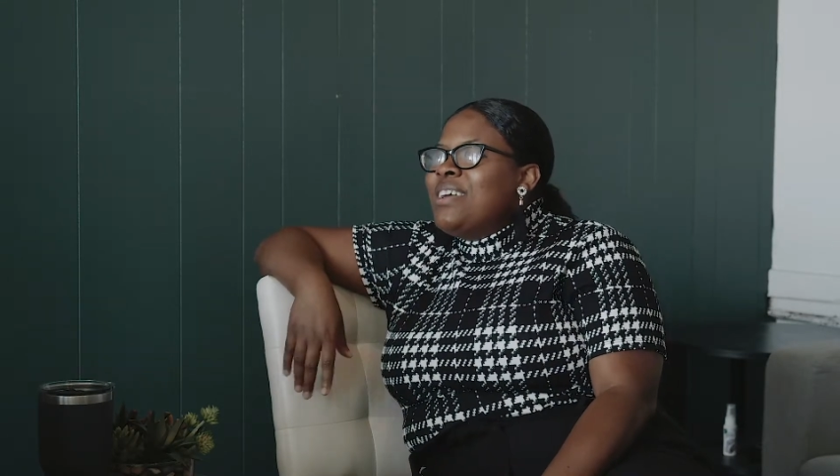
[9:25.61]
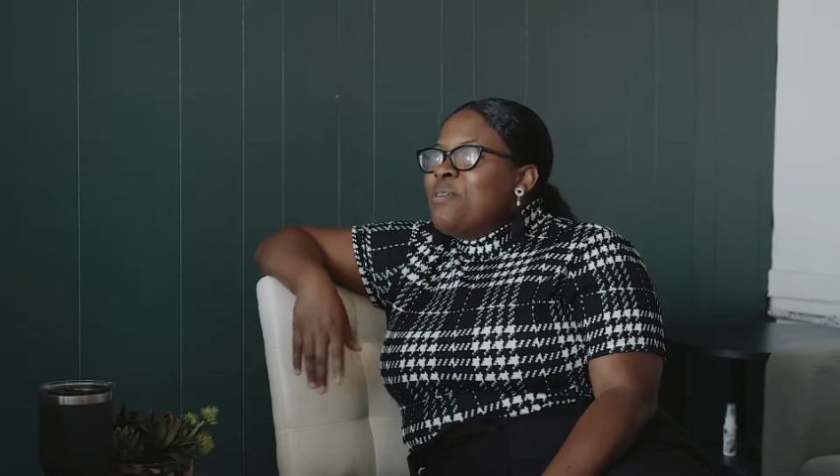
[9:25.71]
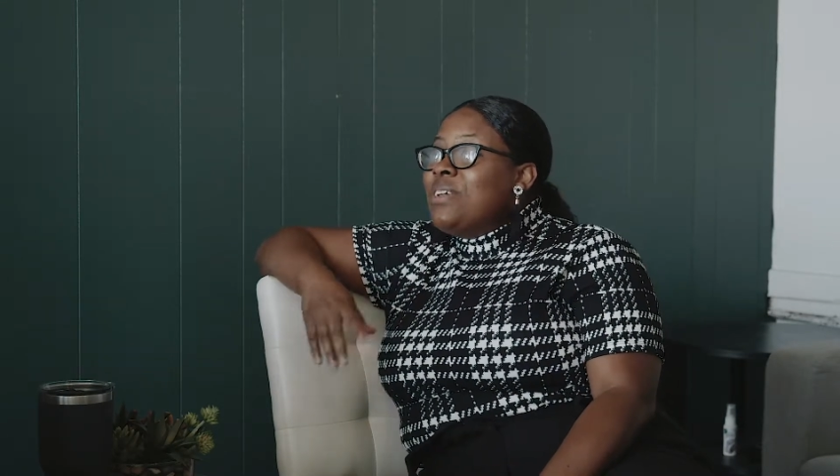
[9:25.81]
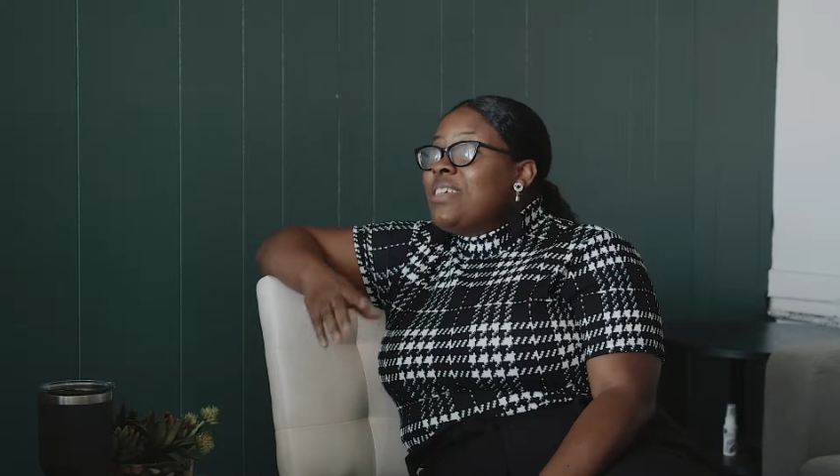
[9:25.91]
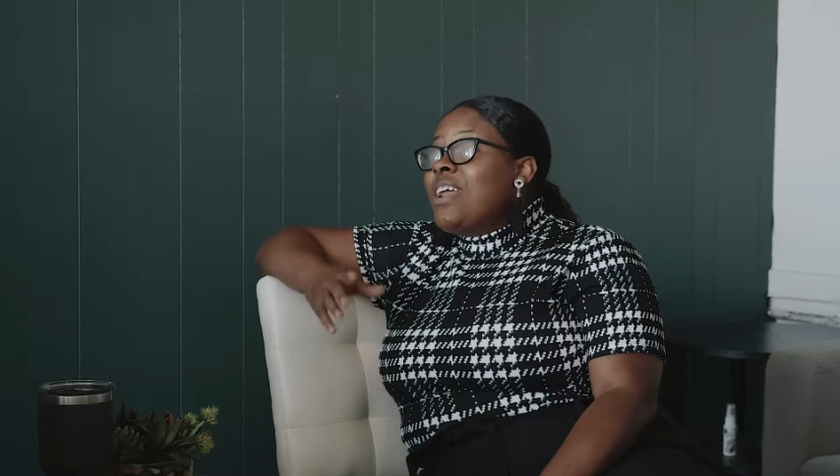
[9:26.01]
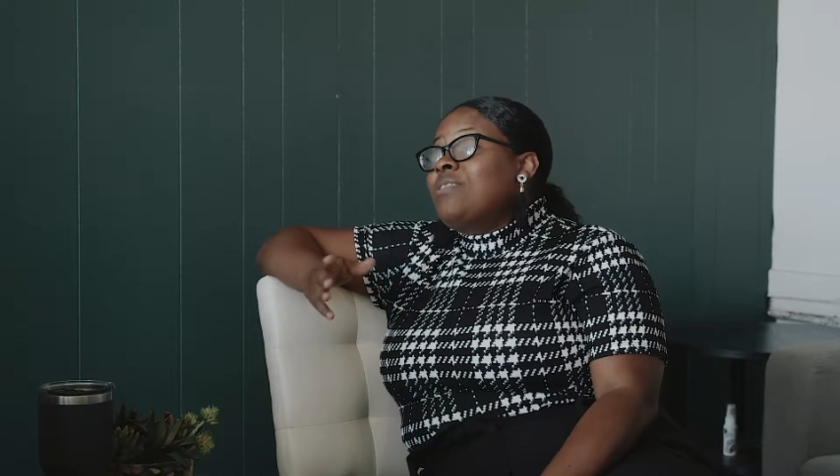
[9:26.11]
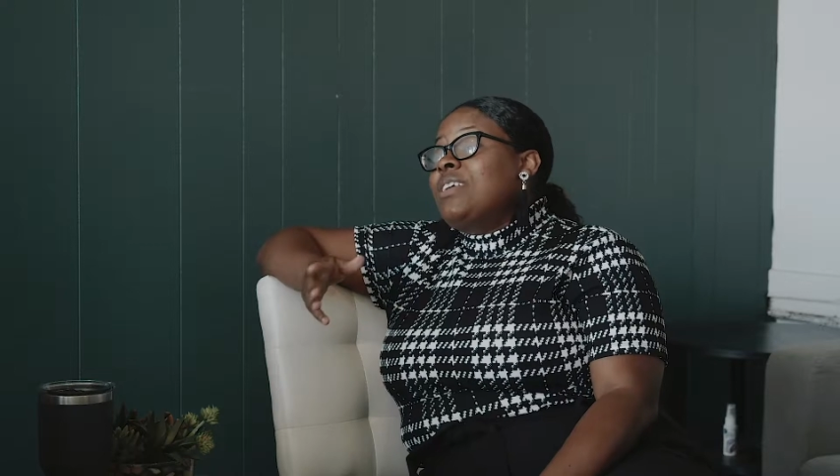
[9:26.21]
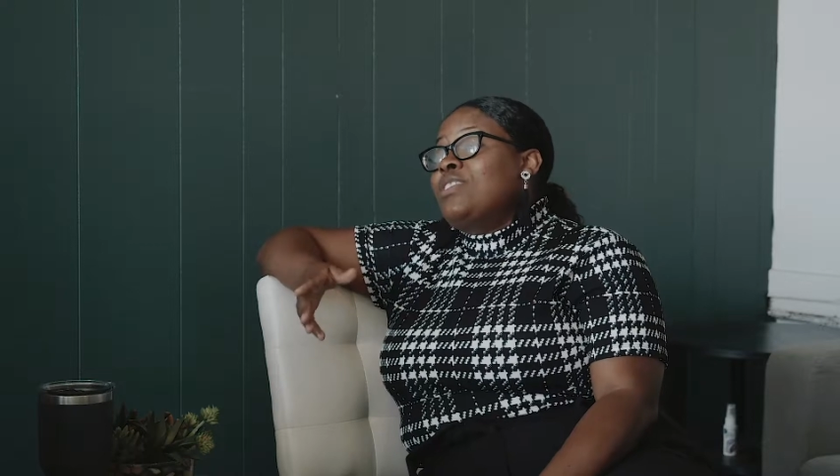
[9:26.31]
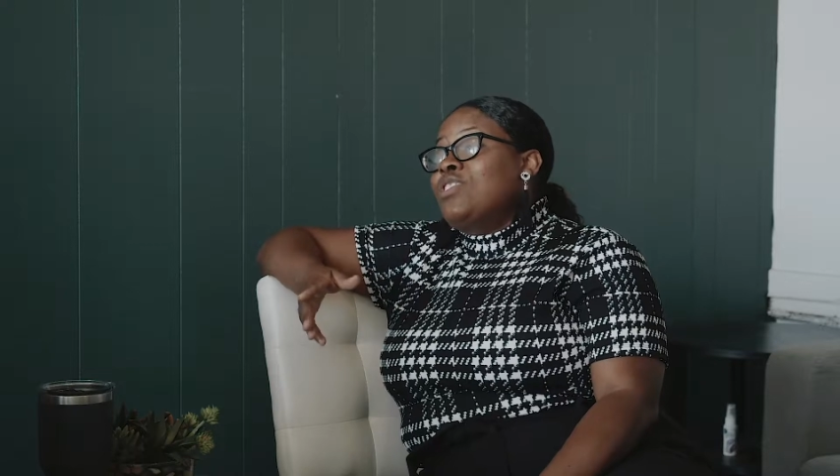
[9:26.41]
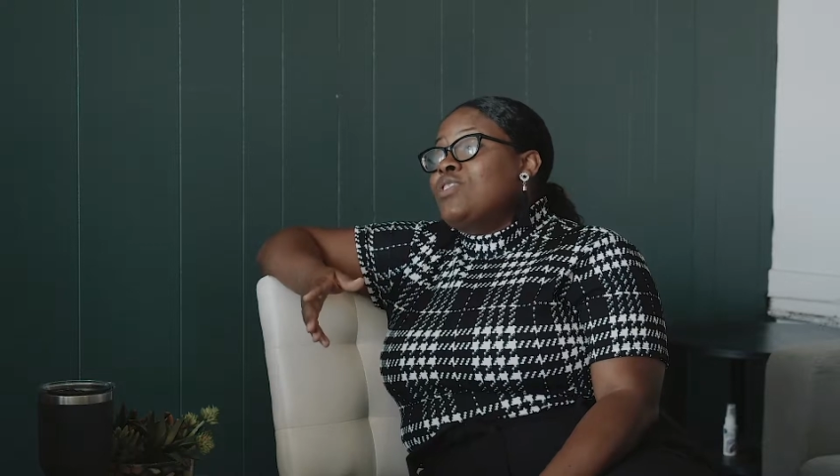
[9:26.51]
We set off
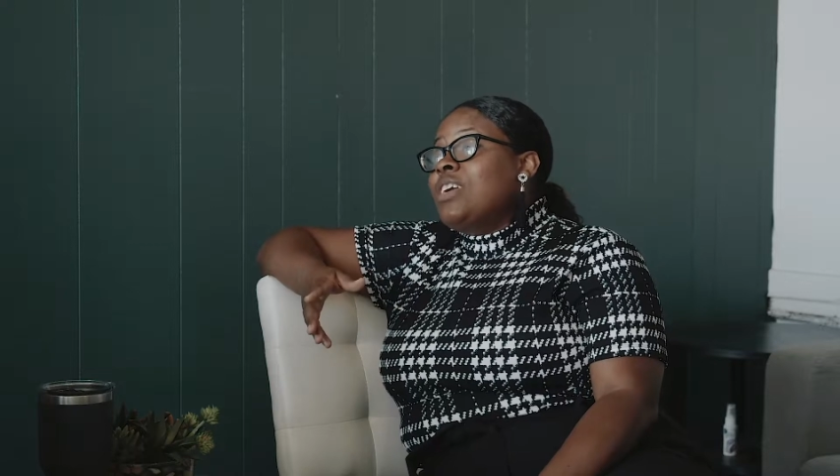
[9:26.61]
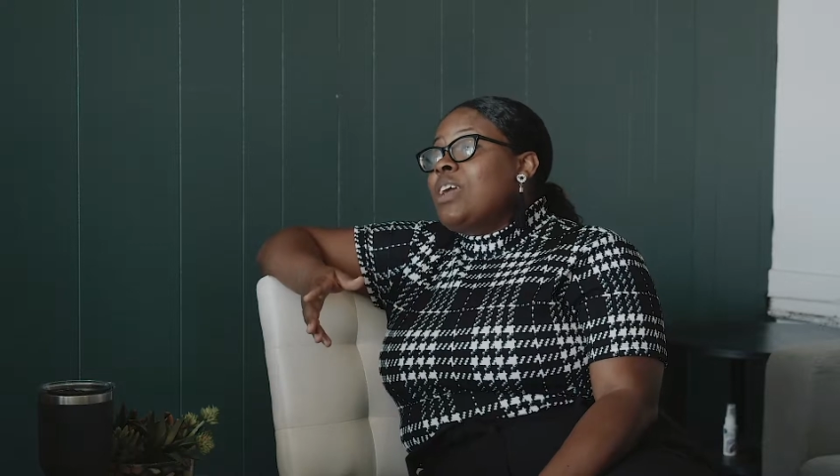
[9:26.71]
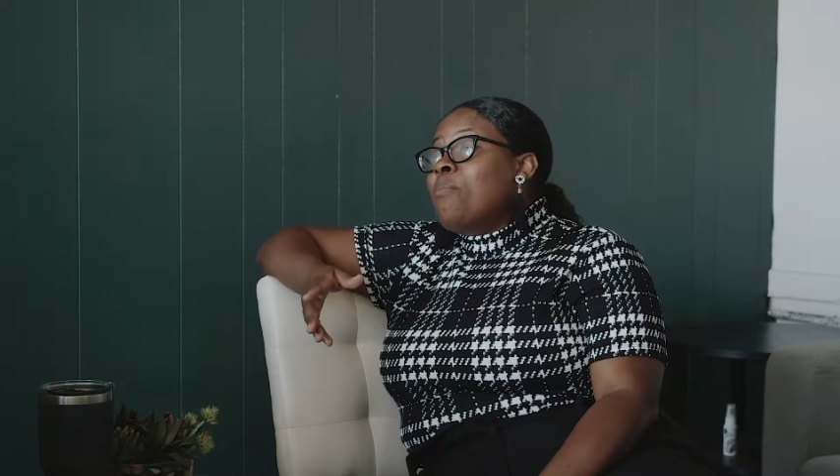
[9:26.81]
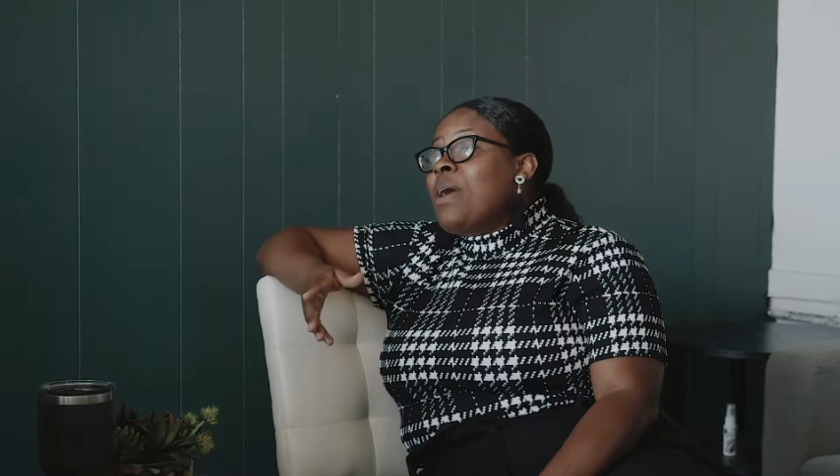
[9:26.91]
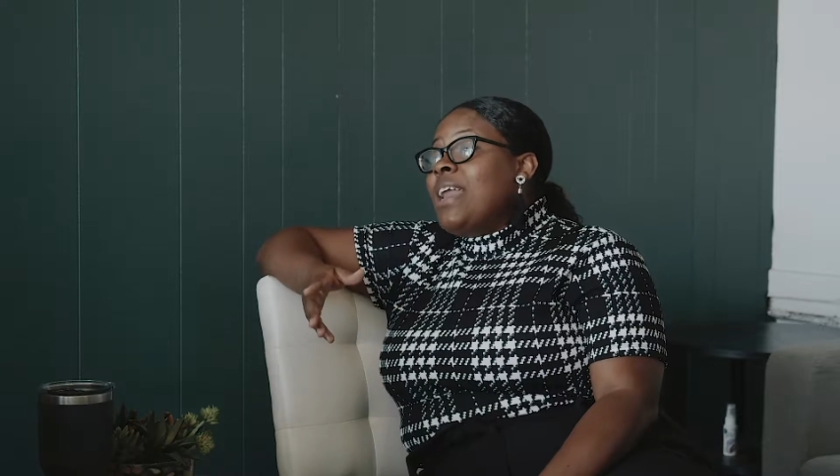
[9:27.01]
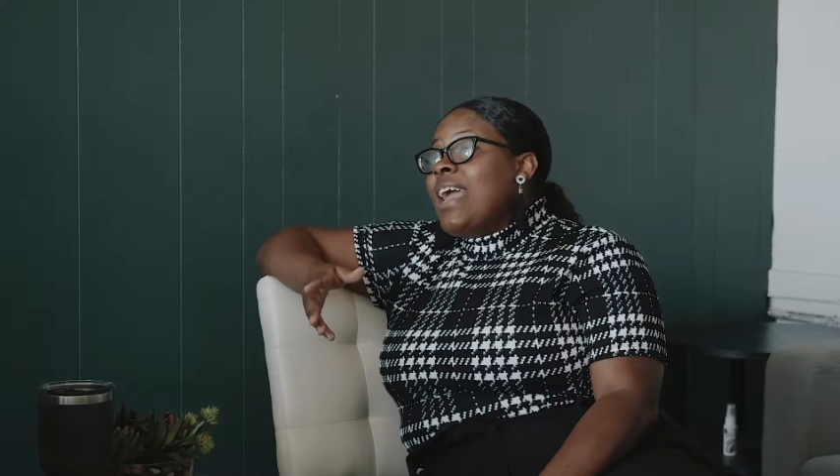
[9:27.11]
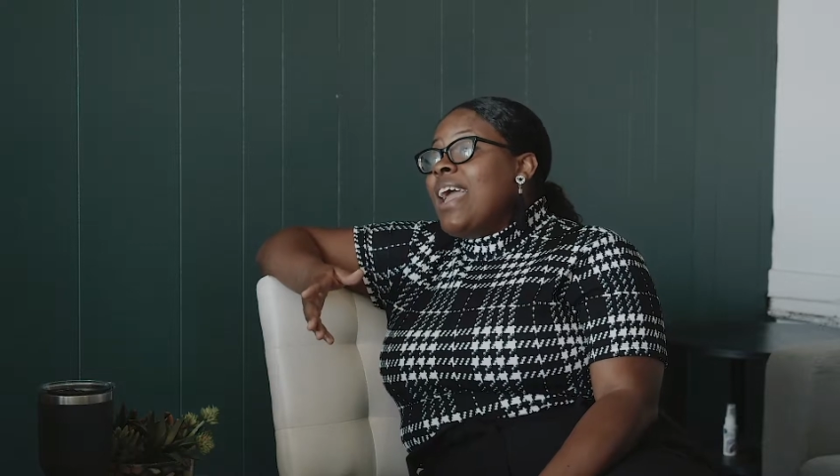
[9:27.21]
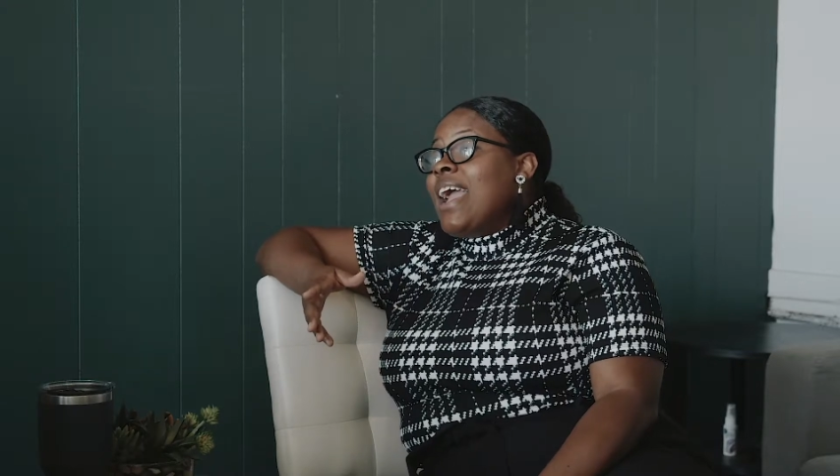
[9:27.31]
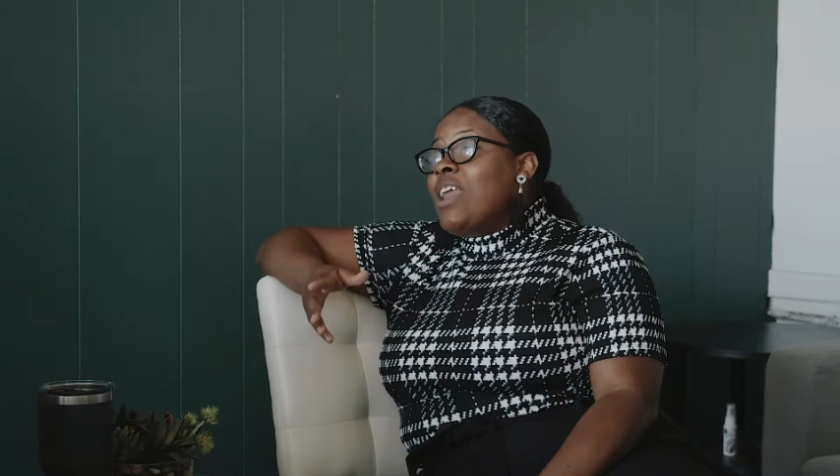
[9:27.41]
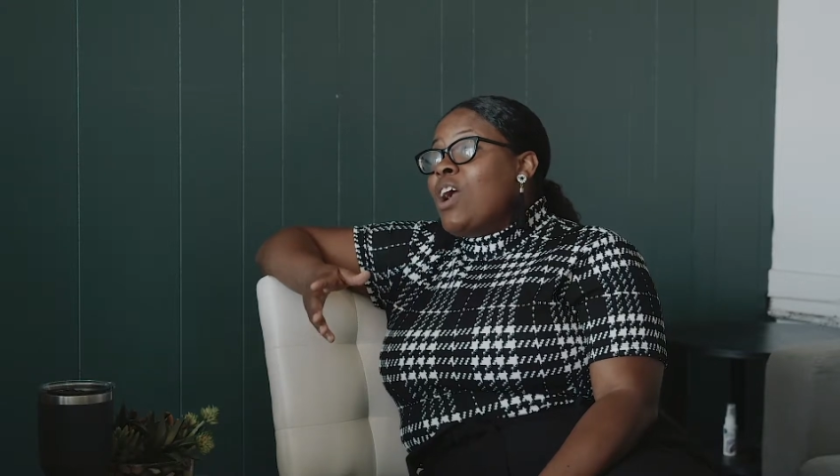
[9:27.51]
10th Street. My
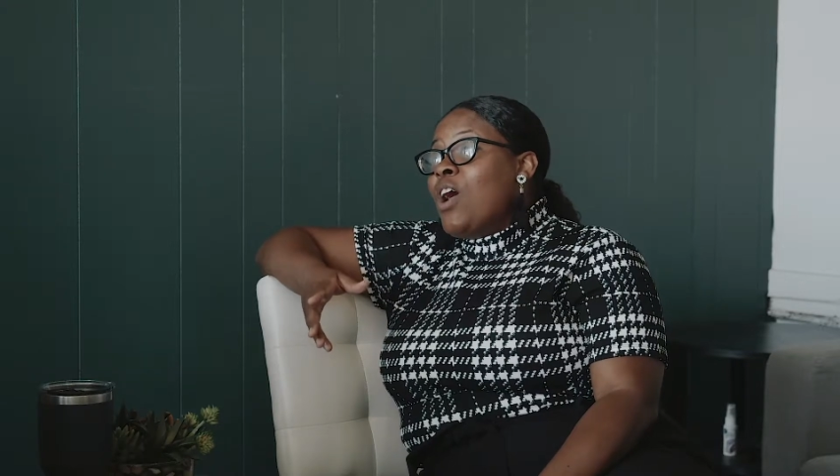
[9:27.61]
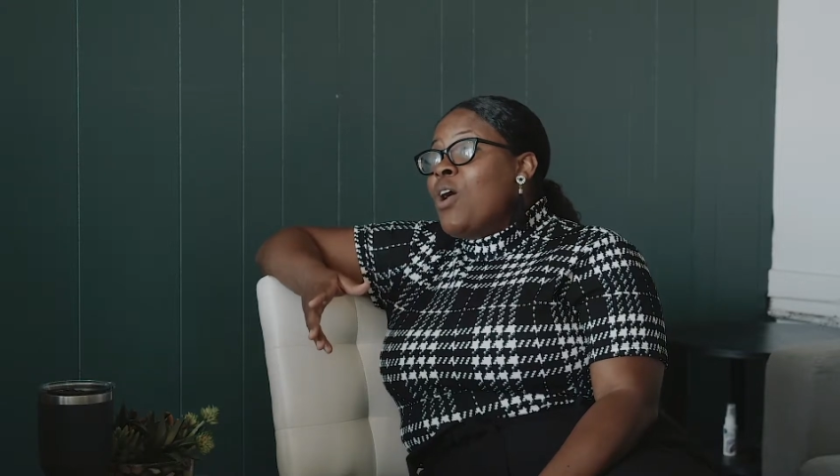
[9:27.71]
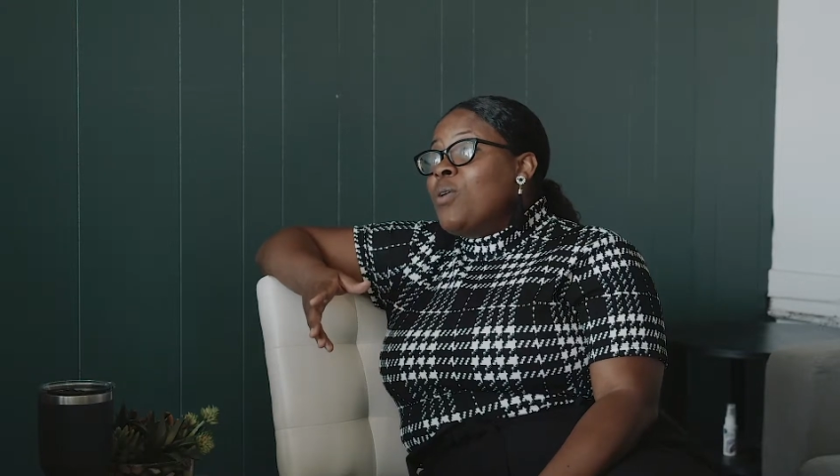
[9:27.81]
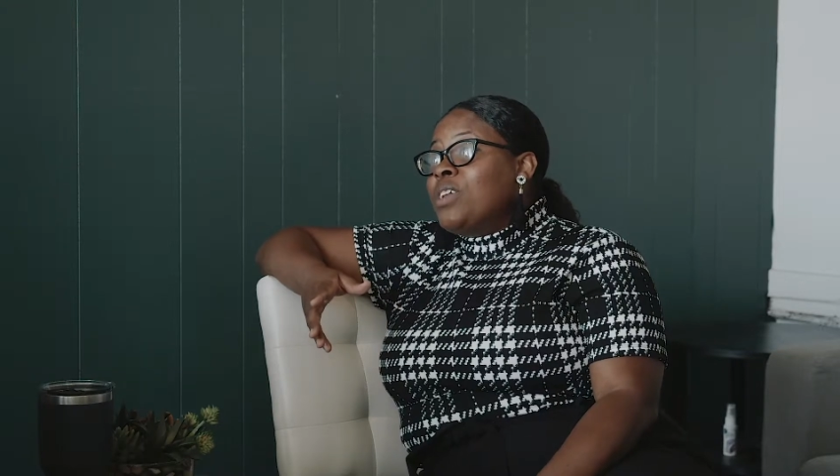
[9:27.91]
dad got a goal,